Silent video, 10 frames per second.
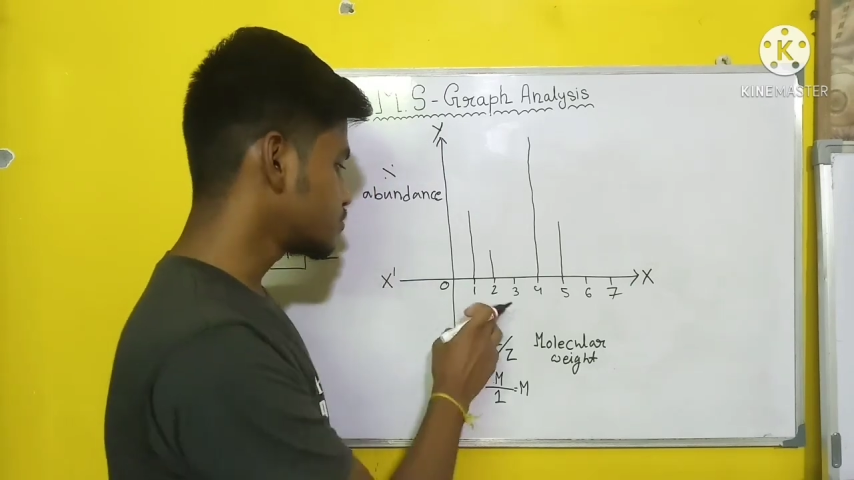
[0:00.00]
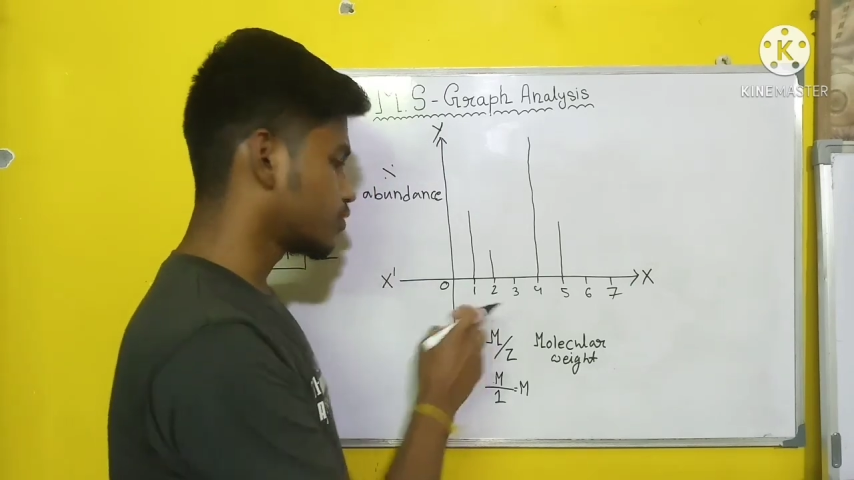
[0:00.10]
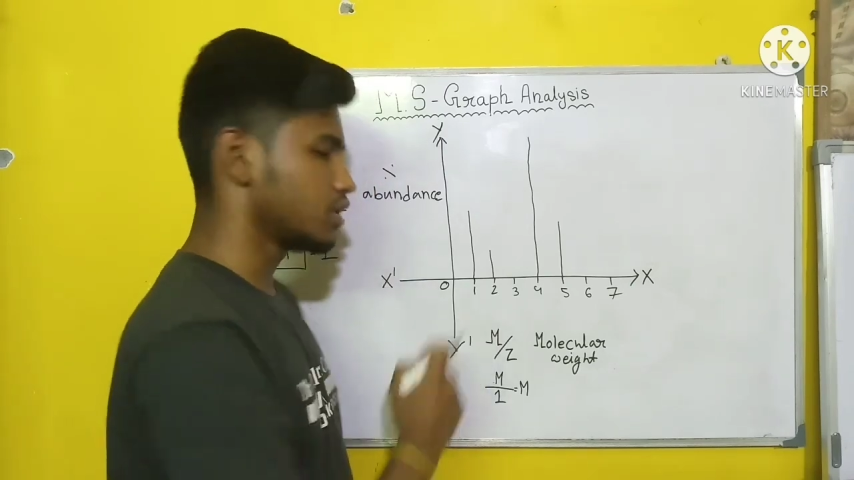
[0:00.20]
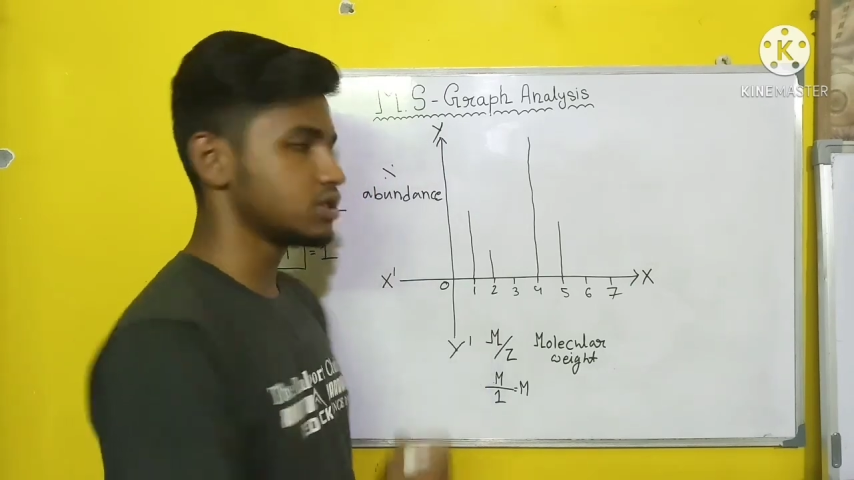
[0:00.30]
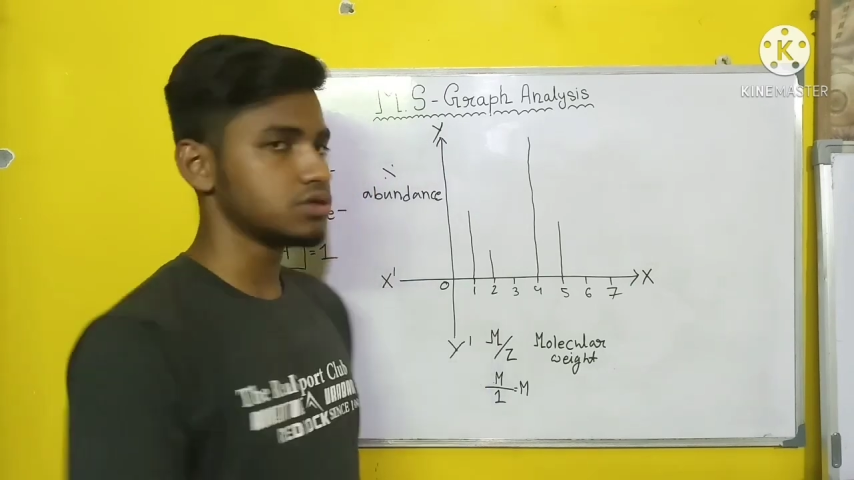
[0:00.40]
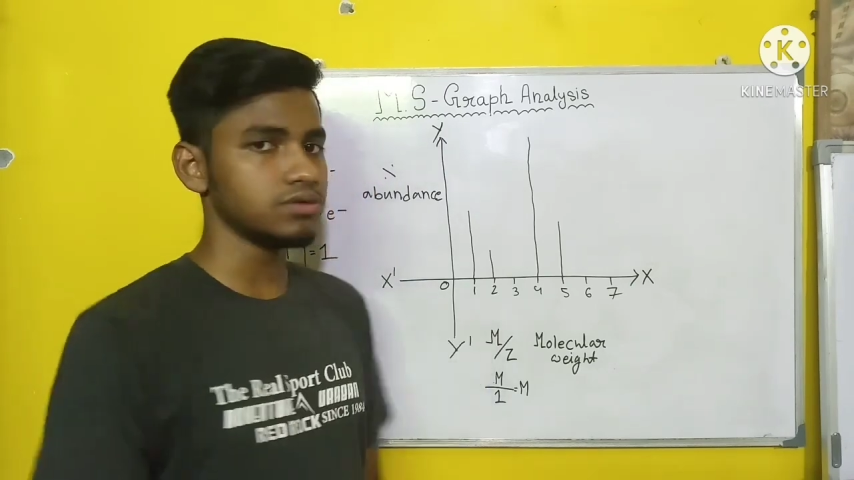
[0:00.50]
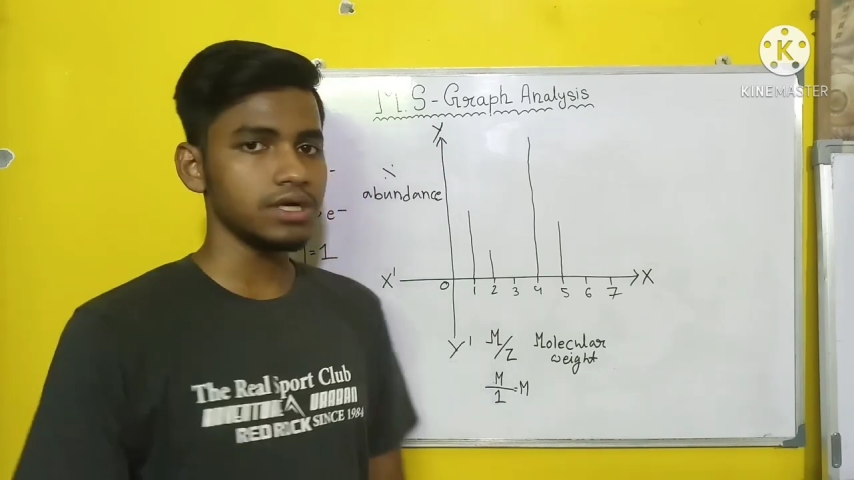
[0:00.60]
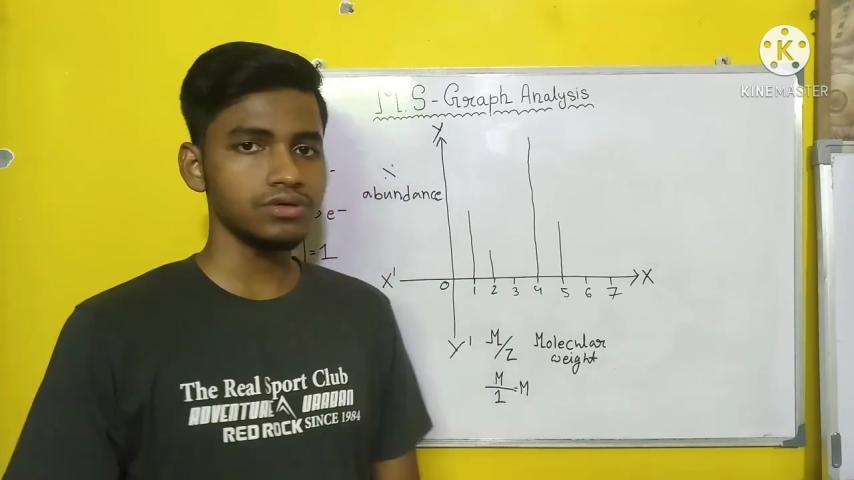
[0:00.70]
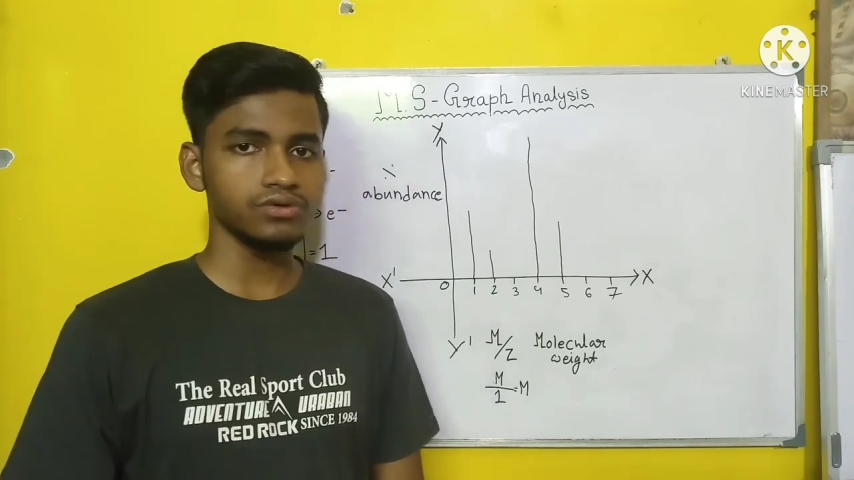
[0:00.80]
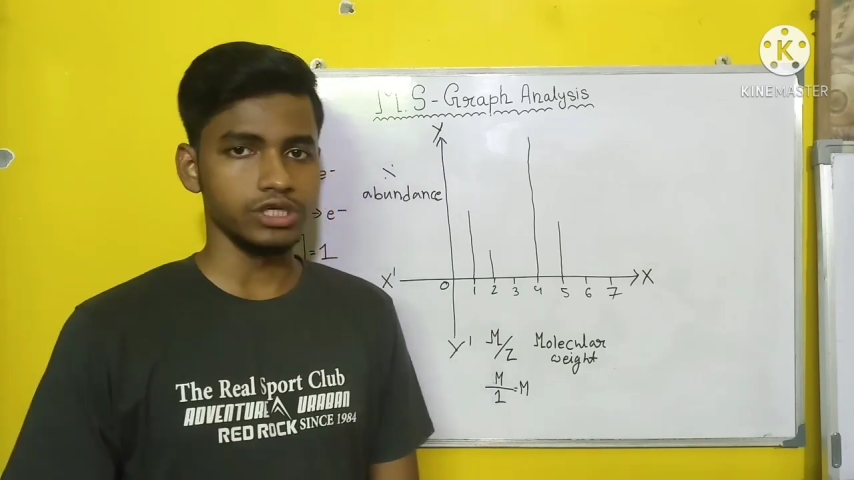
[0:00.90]

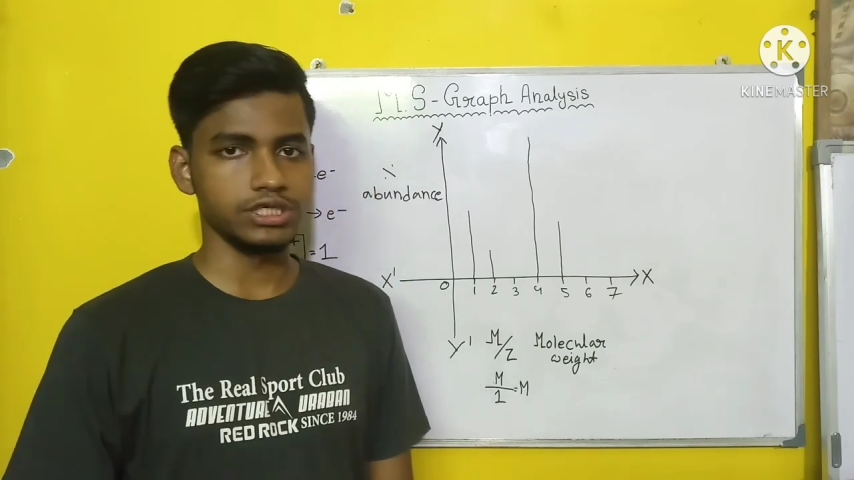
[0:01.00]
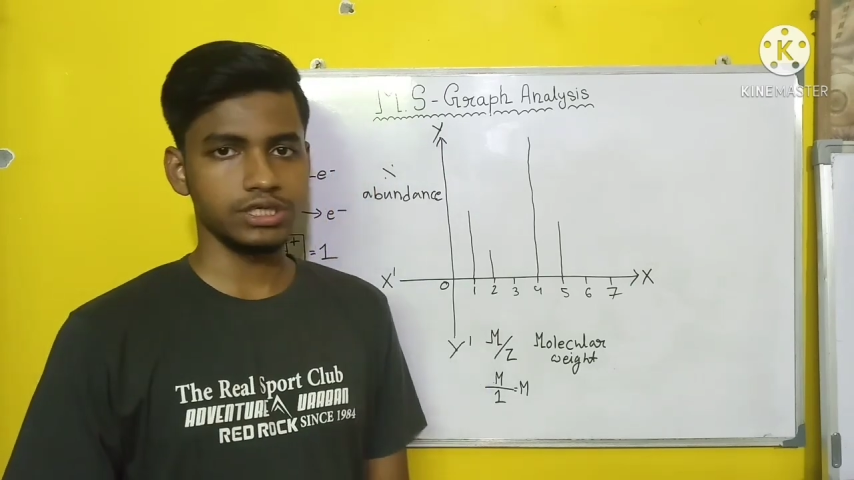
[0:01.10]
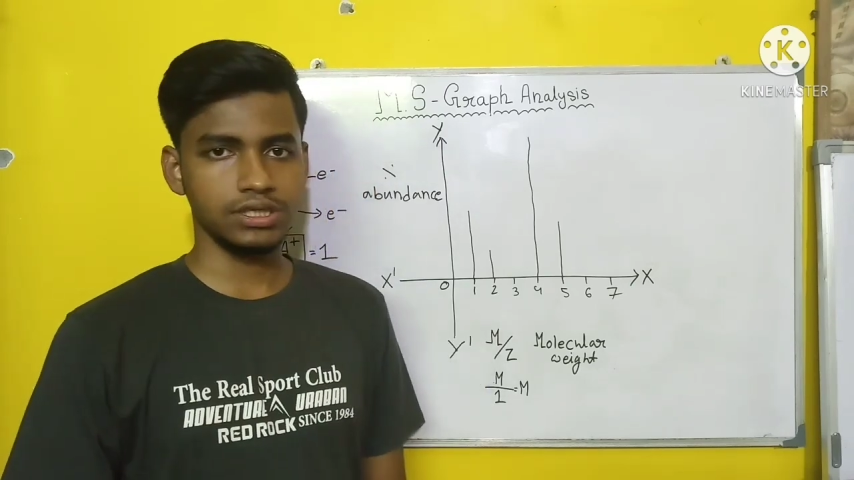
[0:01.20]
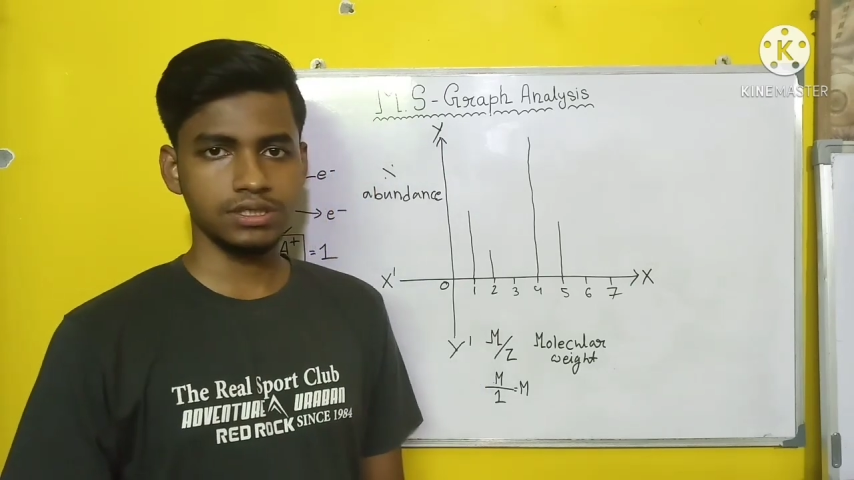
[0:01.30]
molecular weight.